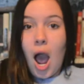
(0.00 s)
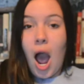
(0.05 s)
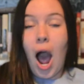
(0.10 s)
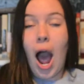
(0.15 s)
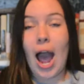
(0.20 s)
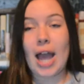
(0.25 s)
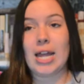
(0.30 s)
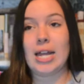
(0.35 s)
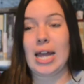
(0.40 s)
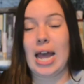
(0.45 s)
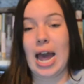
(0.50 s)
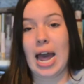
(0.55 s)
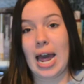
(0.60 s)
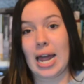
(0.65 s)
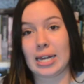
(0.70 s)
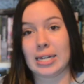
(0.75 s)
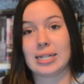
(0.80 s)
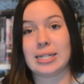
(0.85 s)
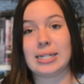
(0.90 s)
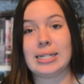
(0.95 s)
I
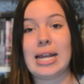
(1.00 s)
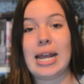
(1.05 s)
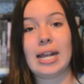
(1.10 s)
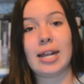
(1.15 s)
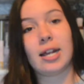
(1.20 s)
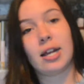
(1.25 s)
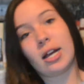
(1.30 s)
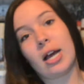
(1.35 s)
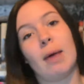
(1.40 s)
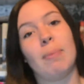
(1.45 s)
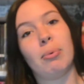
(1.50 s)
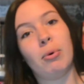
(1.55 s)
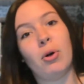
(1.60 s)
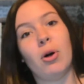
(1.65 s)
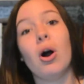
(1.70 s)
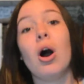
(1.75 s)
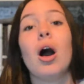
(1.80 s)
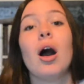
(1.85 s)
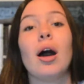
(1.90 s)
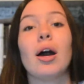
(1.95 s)
had to take a
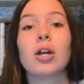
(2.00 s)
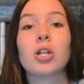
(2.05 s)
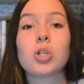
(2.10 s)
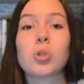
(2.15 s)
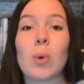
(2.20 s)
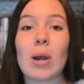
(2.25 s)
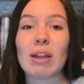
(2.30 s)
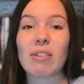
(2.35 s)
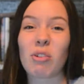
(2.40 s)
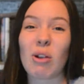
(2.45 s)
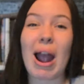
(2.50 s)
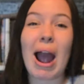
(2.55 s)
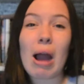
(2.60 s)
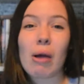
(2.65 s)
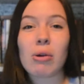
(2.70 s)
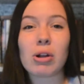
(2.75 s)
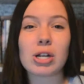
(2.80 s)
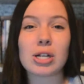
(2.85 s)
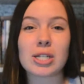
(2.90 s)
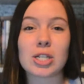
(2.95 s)
couple 24
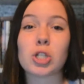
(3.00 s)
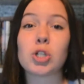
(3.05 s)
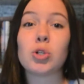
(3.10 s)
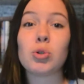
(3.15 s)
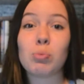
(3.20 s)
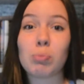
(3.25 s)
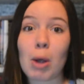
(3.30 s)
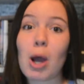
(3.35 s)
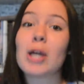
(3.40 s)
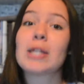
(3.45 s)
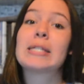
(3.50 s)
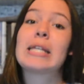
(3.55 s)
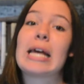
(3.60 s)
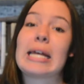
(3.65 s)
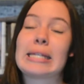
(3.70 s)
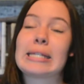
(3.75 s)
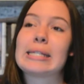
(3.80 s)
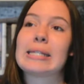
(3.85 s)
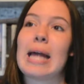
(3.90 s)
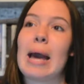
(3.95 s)
hours to
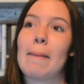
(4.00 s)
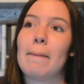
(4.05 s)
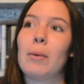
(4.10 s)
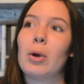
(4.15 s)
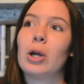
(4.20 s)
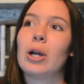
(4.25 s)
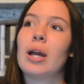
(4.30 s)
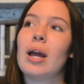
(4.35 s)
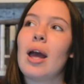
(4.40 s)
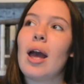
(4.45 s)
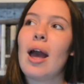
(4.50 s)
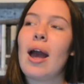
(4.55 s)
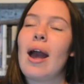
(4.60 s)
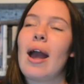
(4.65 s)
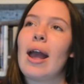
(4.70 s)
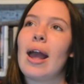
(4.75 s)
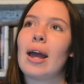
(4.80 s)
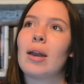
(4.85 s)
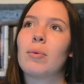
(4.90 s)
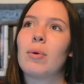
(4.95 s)
process that book.
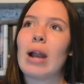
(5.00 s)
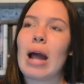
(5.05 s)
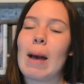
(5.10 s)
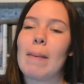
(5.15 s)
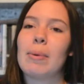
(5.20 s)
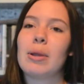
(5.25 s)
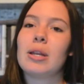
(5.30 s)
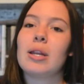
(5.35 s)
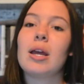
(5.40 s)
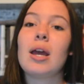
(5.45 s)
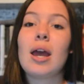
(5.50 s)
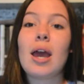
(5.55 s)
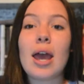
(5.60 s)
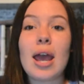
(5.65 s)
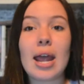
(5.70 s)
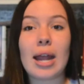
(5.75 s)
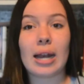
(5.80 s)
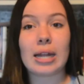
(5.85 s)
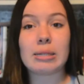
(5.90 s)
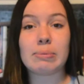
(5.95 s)
And what happened?
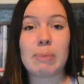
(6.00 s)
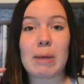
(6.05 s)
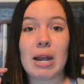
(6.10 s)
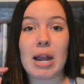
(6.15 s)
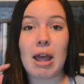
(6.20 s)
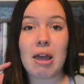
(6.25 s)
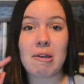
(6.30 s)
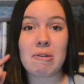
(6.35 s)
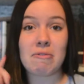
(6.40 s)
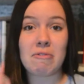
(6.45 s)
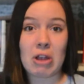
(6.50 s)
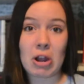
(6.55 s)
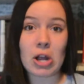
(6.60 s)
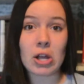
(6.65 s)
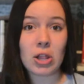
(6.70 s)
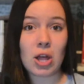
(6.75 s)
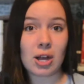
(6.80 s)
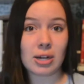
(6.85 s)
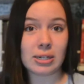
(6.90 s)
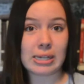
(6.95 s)
It has been a very
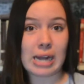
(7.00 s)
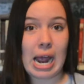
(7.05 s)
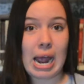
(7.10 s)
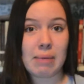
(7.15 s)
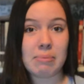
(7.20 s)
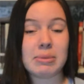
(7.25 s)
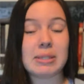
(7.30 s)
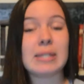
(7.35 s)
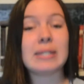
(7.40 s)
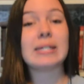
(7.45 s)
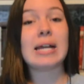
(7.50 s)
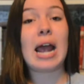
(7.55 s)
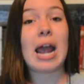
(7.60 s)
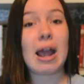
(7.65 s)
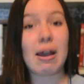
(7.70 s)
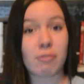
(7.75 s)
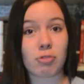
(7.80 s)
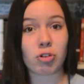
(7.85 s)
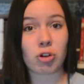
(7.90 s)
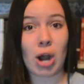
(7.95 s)
long time since I
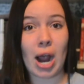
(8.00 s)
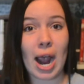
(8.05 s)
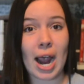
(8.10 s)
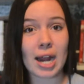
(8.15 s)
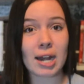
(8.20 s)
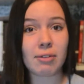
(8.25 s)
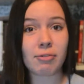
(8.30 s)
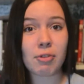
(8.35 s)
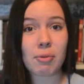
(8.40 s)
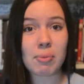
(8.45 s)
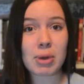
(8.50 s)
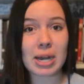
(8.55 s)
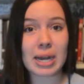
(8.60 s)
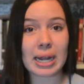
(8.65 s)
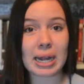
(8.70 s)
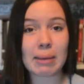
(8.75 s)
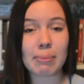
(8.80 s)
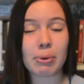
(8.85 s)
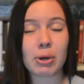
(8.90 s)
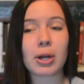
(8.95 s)
have cried from
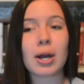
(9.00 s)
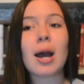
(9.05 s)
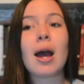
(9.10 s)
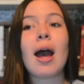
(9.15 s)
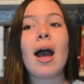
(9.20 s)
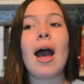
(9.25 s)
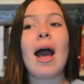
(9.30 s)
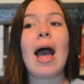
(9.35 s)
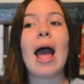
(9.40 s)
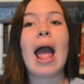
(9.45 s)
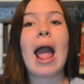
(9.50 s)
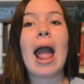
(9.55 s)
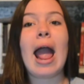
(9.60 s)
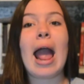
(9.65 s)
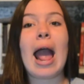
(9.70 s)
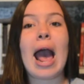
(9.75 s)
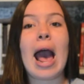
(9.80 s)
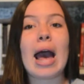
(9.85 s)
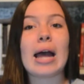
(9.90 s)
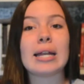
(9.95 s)
reading a book,
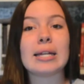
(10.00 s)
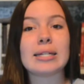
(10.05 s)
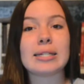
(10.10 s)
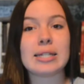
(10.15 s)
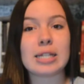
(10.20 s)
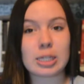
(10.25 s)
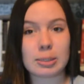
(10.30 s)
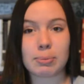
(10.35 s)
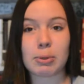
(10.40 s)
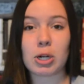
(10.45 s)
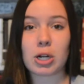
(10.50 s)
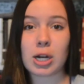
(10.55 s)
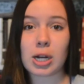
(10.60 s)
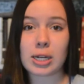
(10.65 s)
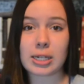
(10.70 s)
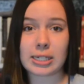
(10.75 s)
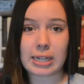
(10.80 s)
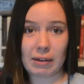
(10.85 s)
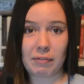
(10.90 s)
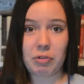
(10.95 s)
and this book
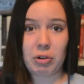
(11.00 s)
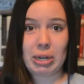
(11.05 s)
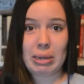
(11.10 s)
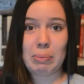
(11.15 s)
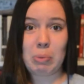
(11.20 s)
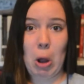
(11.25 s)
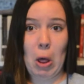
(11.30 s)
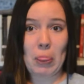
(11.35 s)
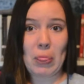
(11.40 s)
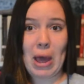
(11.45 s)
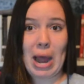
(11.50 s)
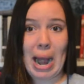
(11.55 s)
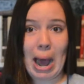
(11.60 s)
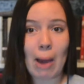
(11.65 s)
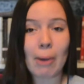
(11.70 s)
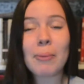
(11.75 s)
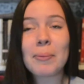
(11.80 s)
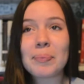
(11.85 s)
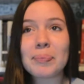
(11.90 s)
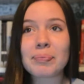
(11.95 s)
definitely brought that
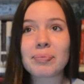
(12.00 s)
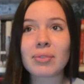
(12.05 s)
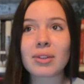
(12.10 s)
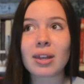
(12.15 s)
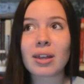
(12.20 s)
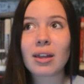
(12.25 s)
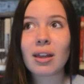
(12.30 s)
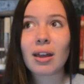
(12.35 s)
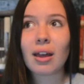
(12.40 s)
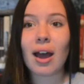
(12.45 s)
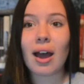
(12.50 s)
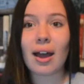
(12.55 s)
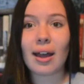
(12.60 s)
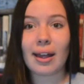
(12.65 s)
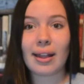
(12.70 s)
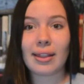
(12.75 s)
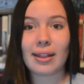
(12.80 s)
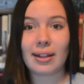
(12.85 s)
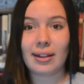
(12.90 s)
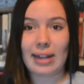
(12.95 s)
out.
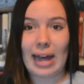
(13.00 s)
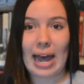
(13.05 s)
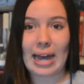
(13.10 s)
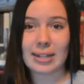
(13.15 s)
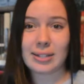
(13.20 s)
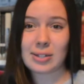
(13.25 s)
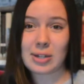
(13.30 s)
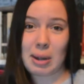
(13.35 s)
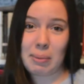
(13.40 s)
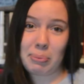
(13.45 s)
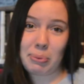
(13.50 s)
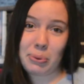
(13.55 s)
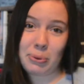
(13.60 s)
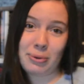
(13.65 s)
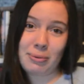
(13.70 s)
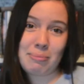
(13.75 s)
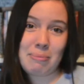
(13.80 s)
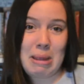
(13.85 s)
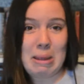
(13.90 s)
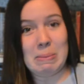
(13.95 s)
In the last
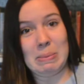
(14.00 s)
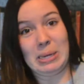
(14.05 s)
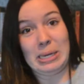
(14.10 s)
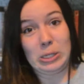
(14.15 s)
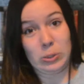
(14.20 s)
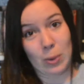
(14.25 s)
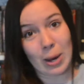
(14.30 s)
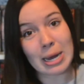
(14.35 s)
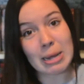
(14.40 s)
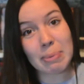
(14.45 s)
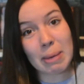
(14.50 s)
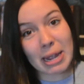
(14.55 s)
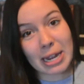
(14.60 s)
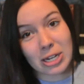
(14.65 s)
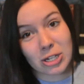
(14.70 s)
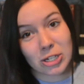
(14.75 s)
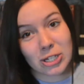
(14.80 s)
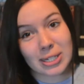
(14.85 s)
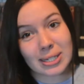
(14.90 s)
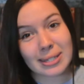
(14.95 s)
couple, maybe 20
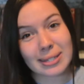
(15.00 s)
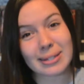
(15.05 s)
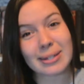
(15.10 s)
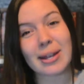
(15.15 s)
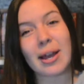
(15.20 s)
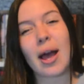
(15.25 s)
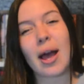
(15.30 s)
pages?